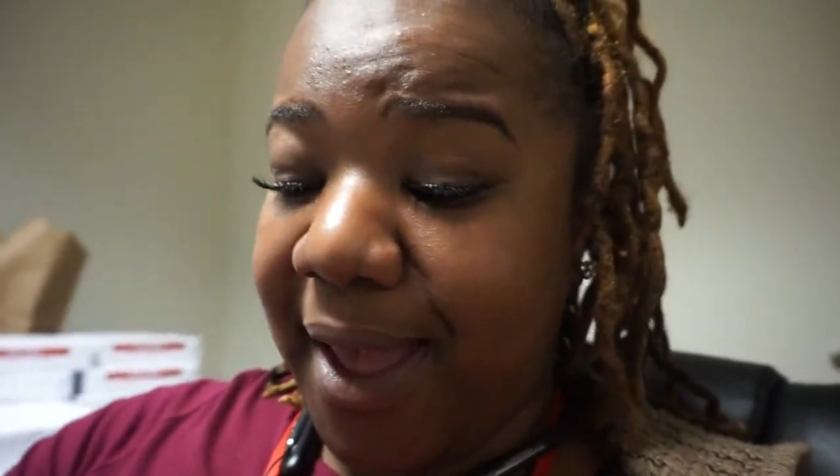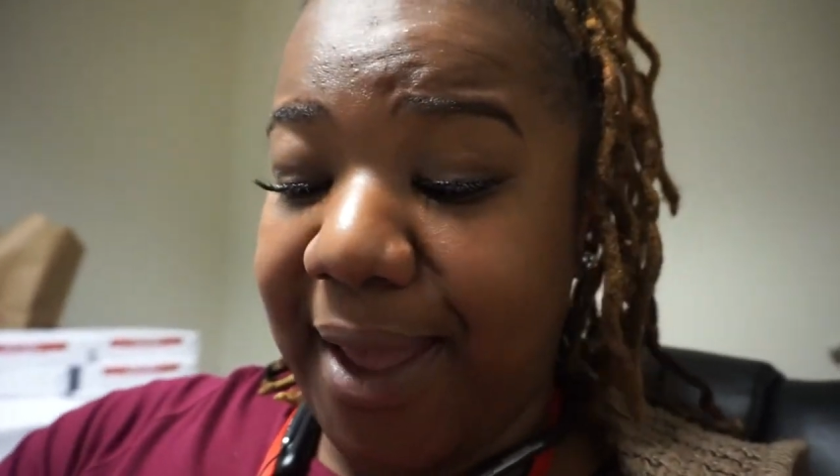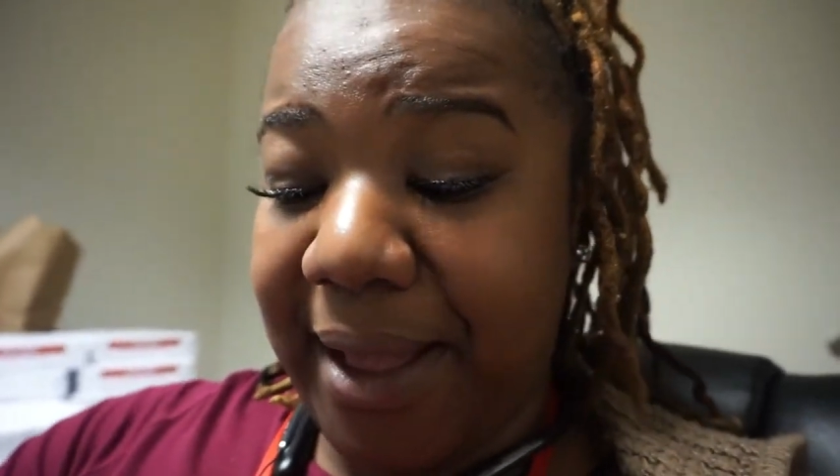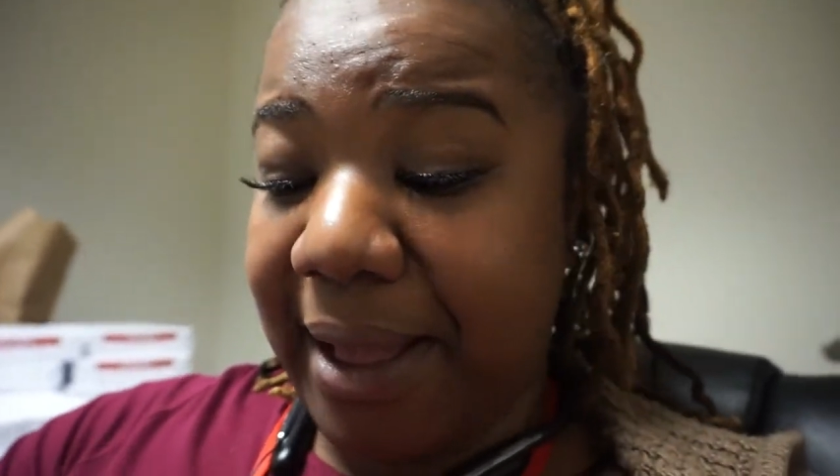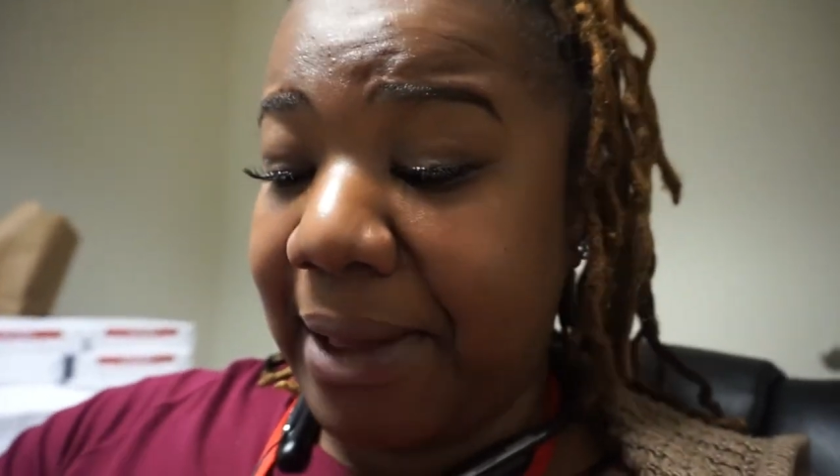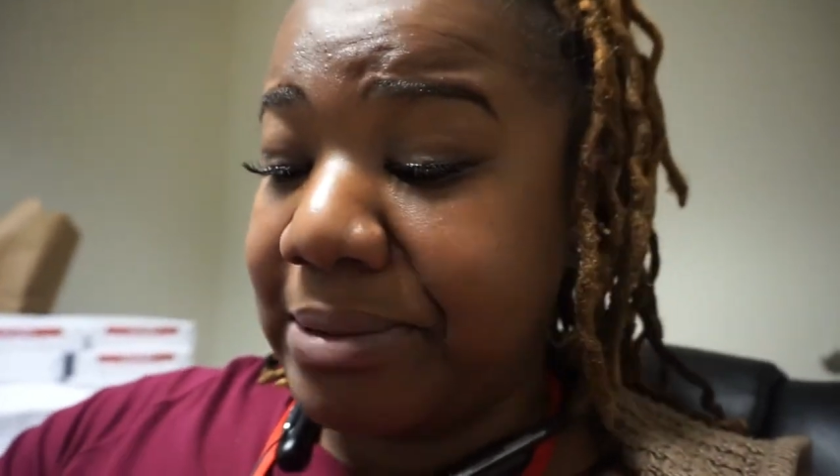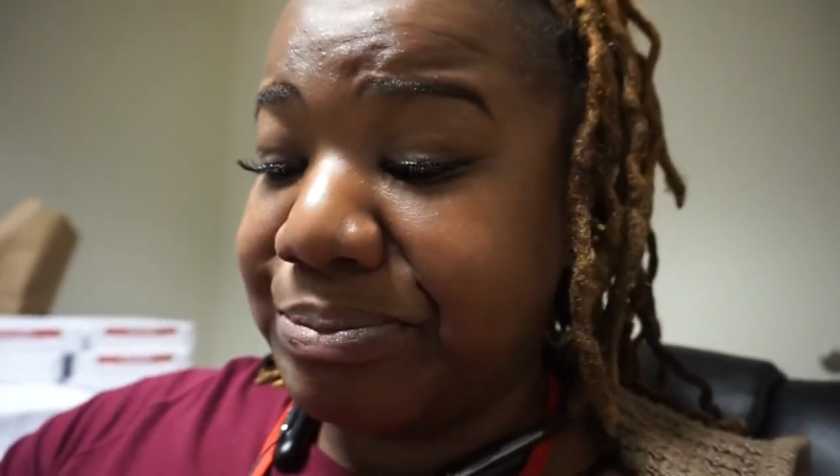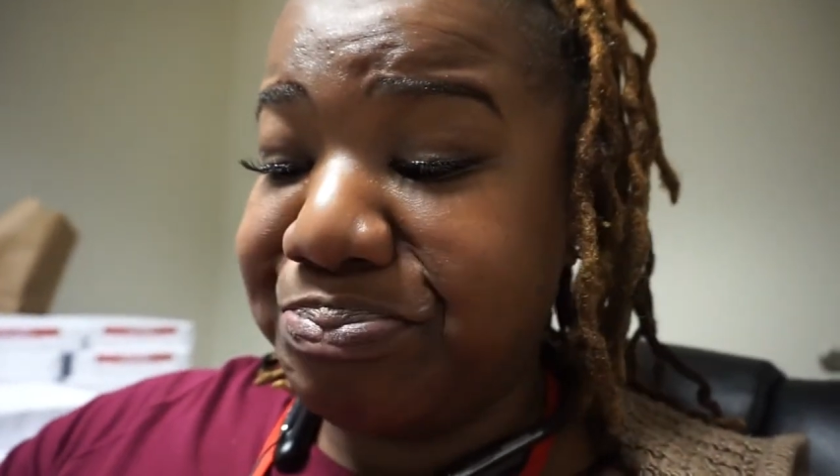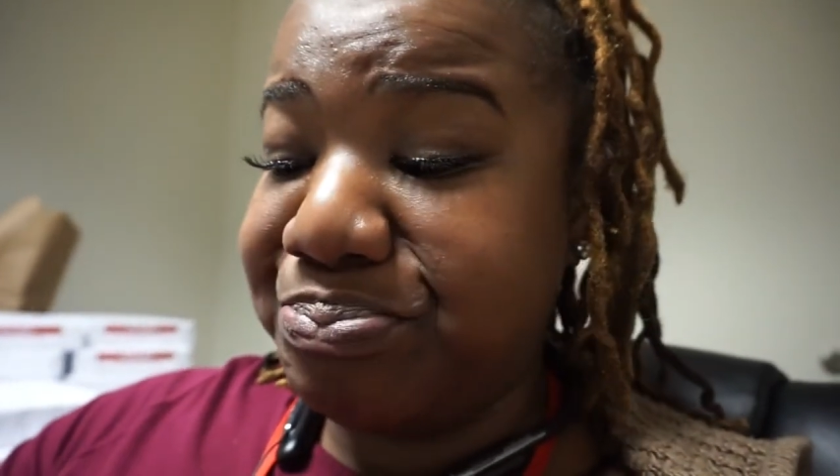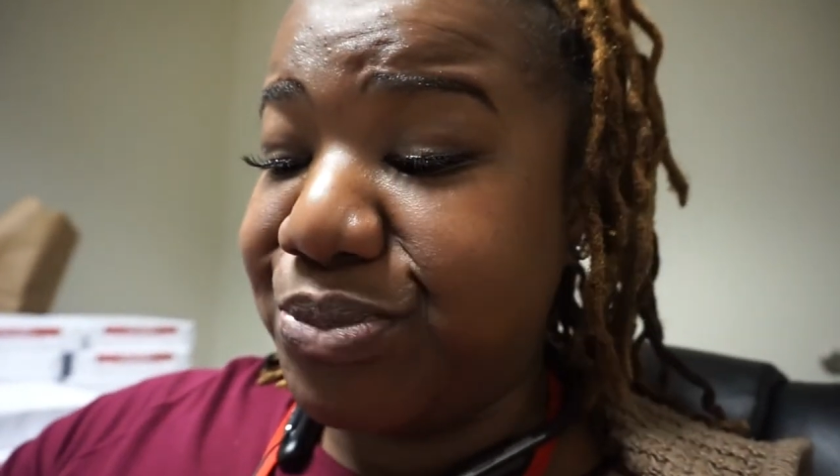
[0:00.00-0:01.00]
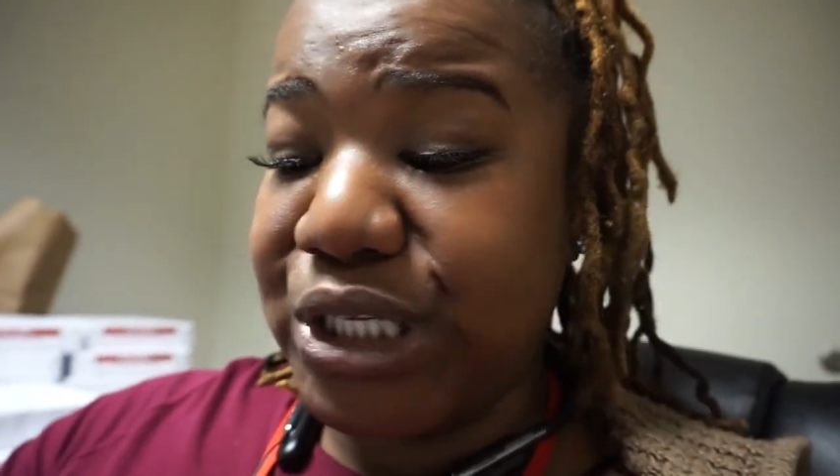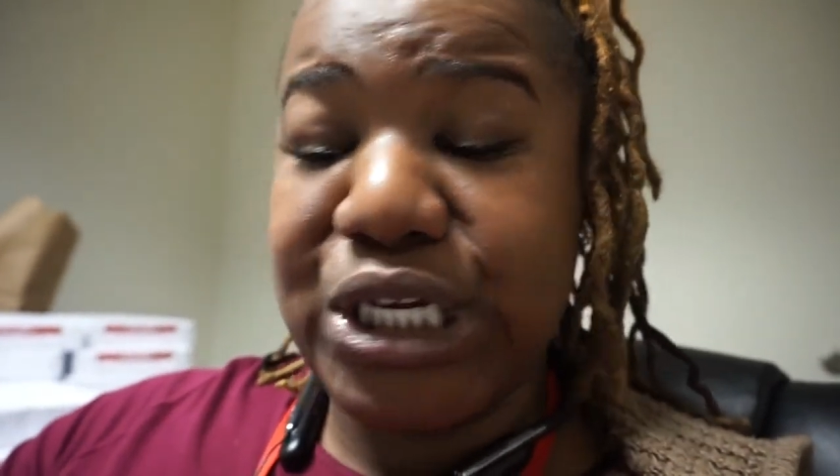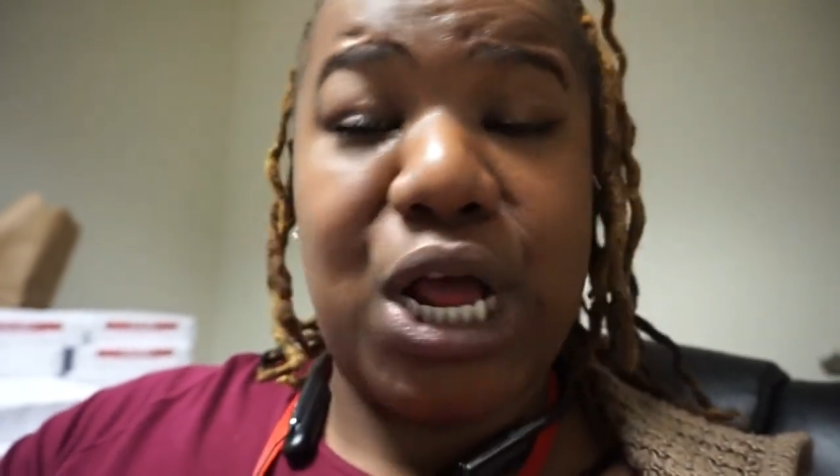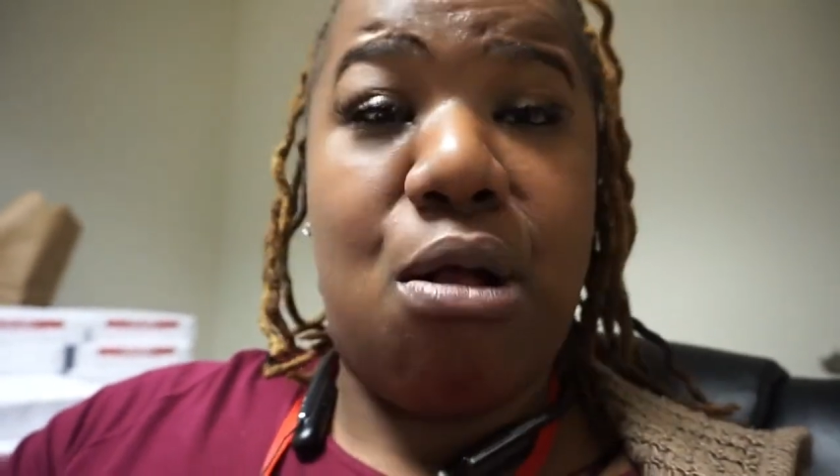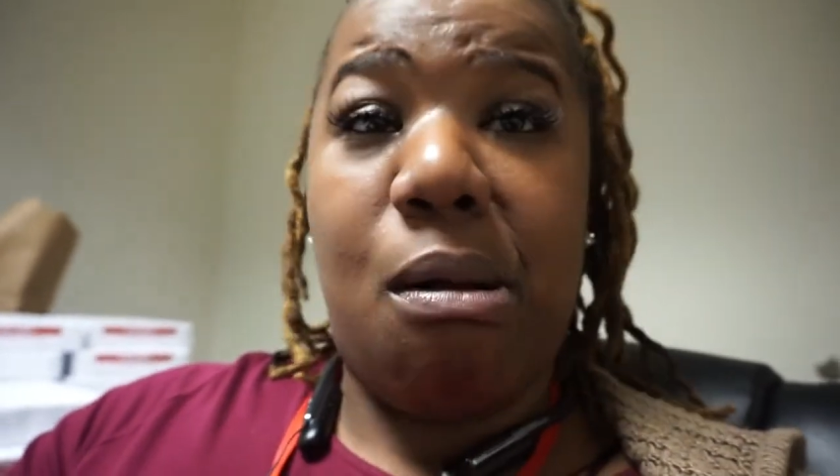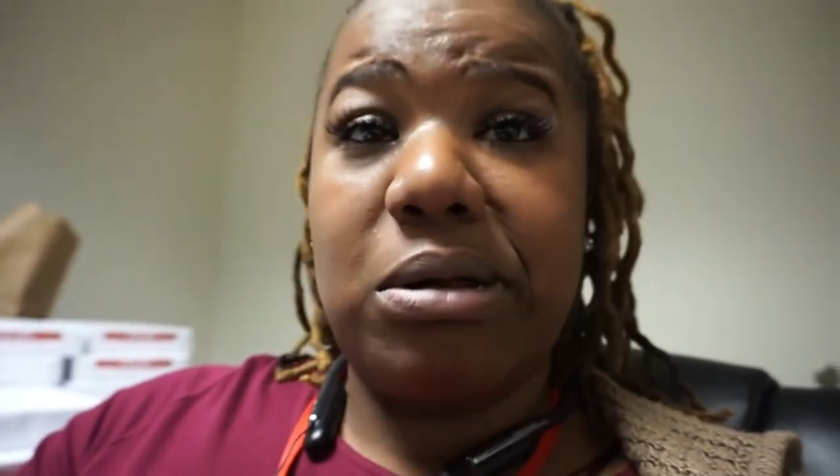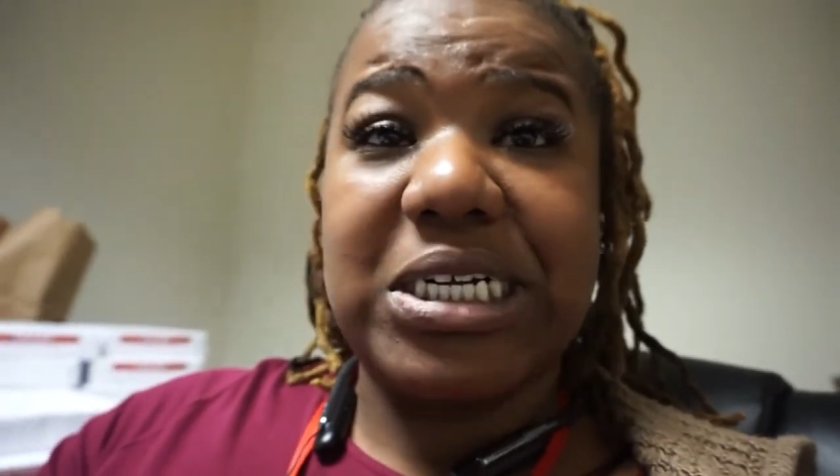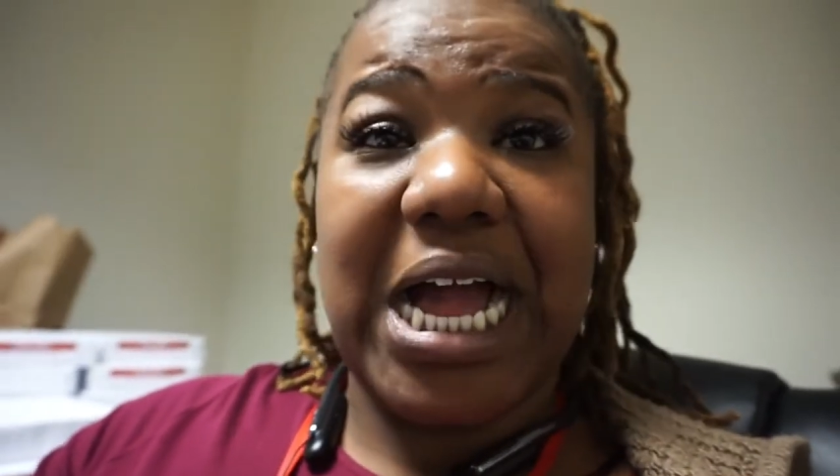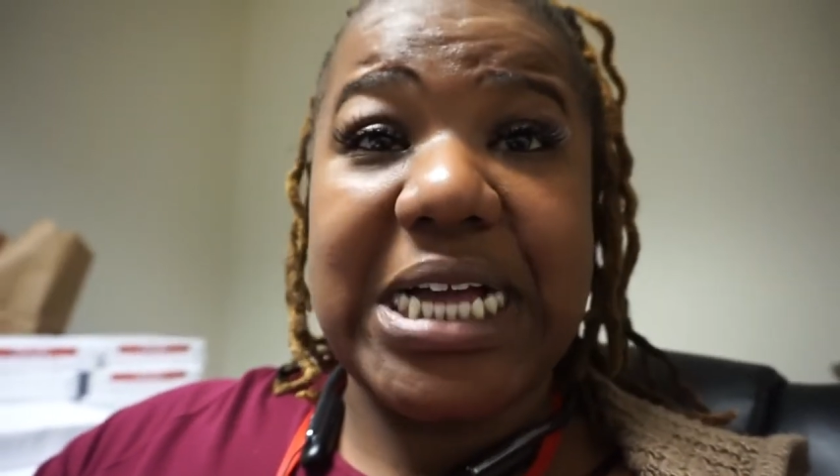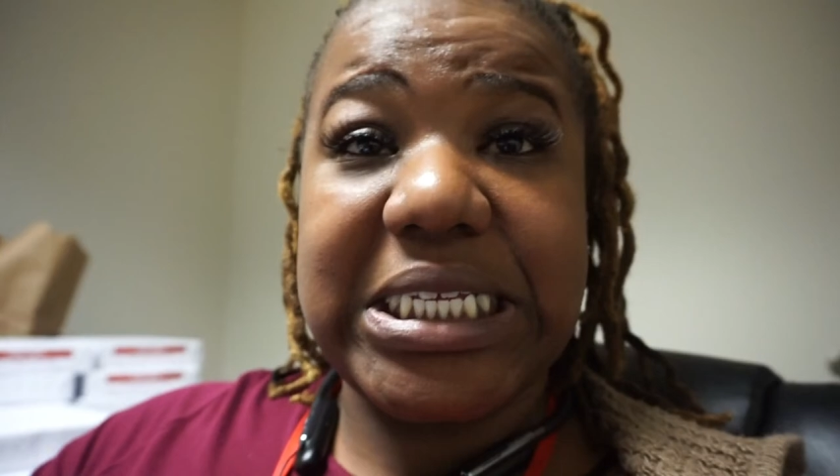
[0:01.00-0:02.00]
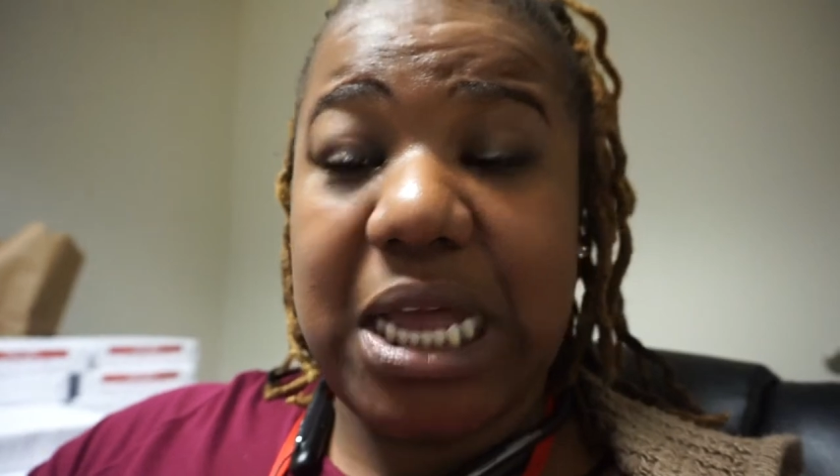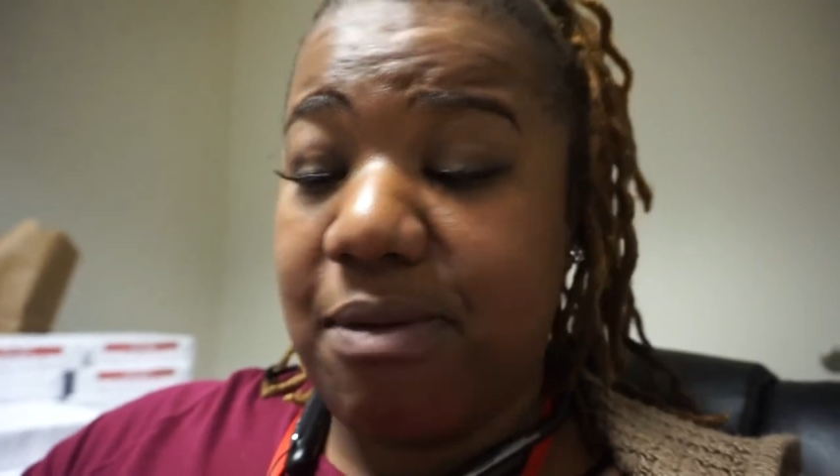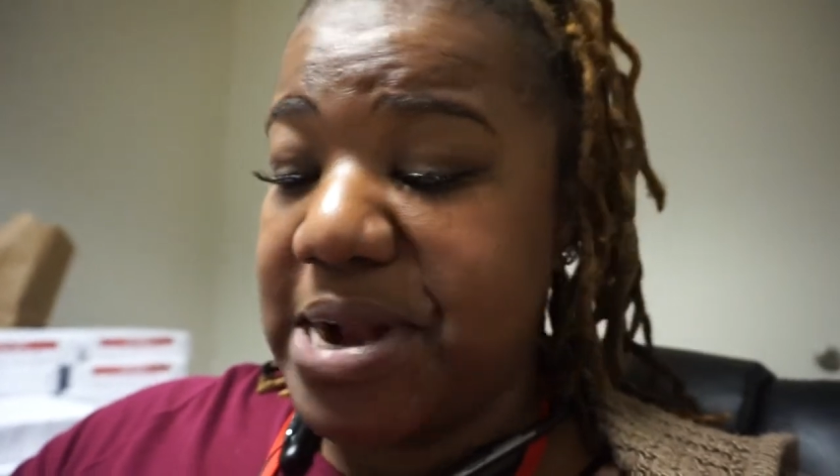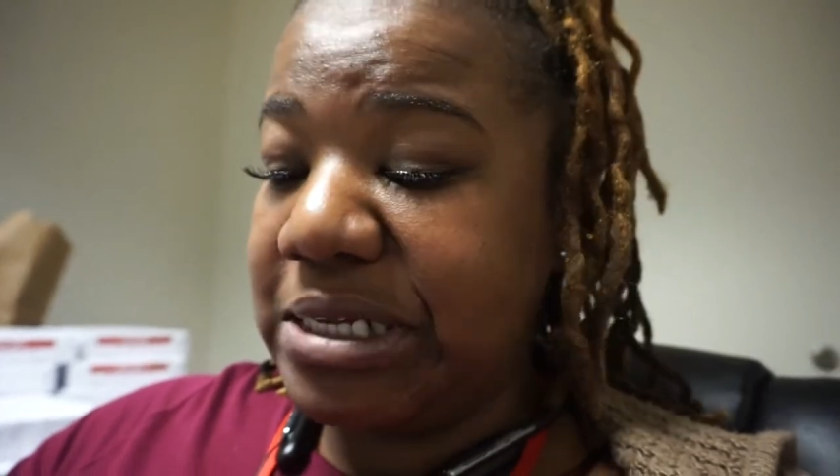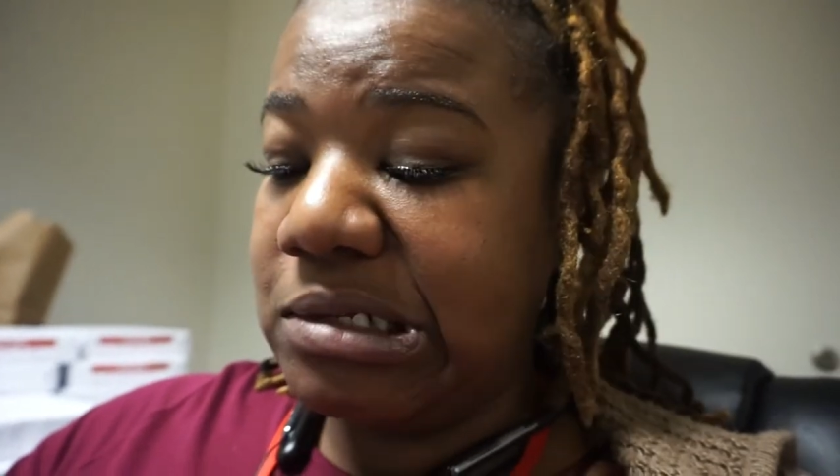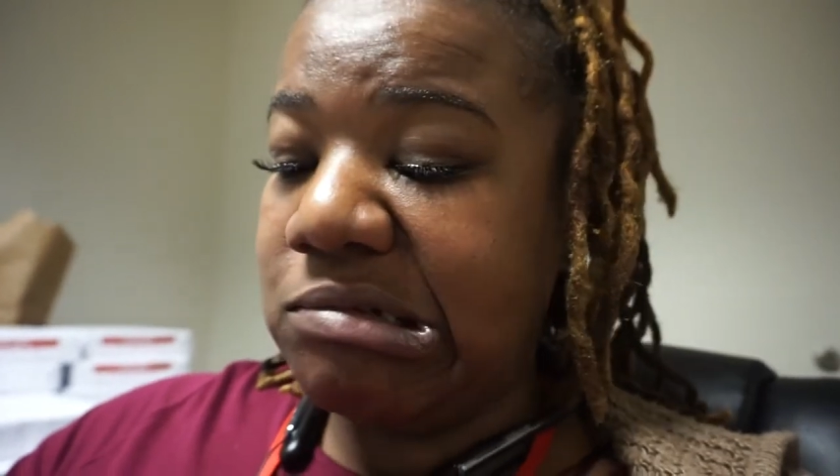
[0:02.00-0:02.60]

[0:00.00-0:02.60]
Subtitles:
And, you know, I got to stay ready.